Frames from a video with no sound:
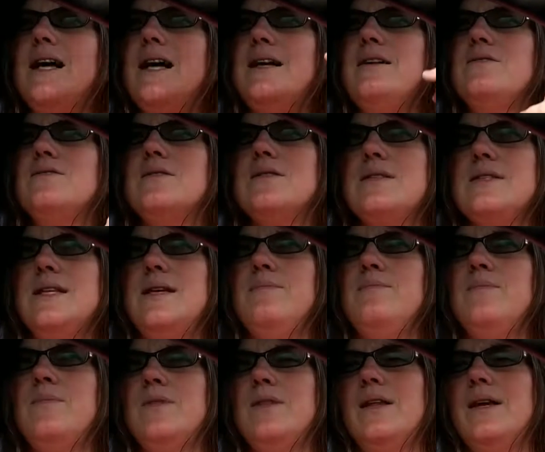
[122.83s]
I don't
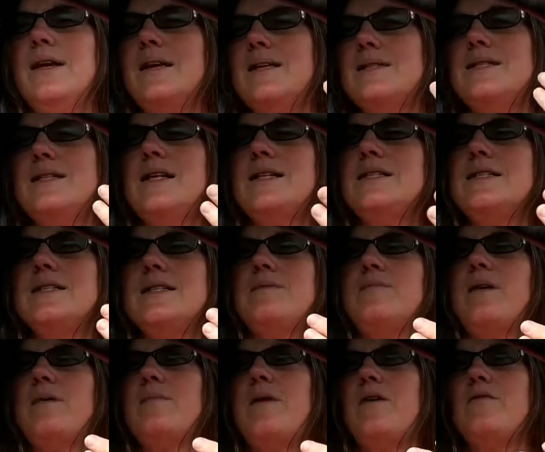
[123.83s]
seem like, it doesn't seem
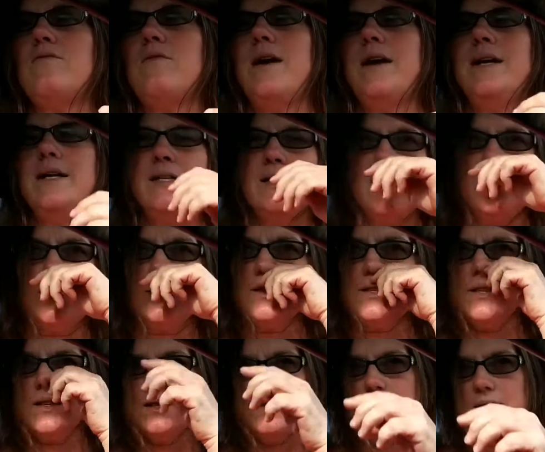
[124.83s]
like my range
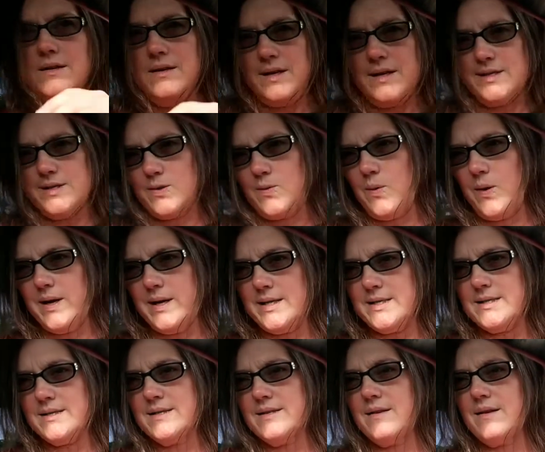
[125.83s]
is, is quite
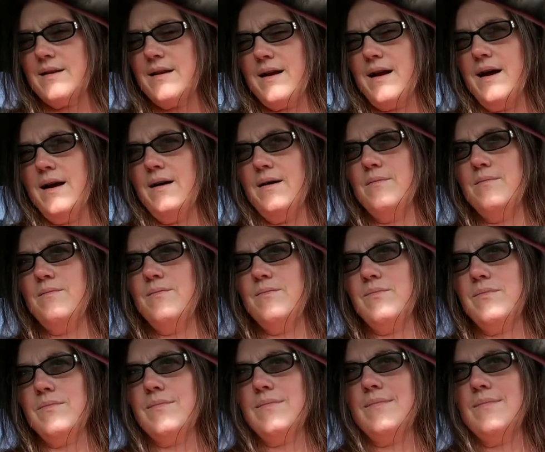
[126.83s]
as um,
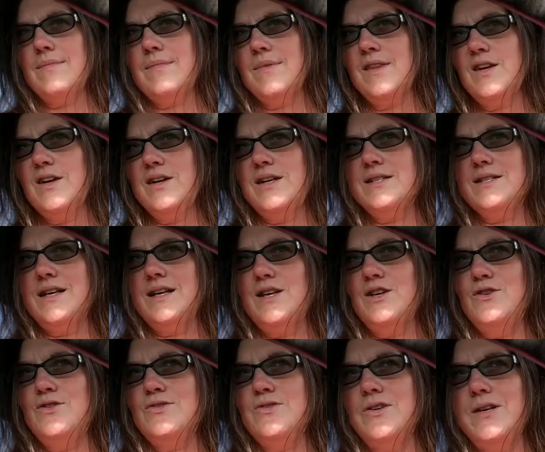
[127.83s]
good as it
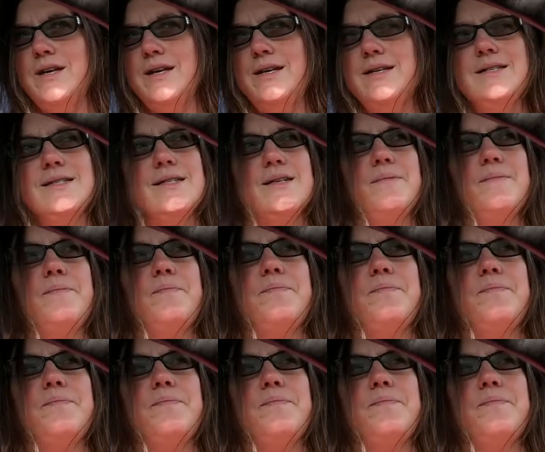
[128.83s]
usually is.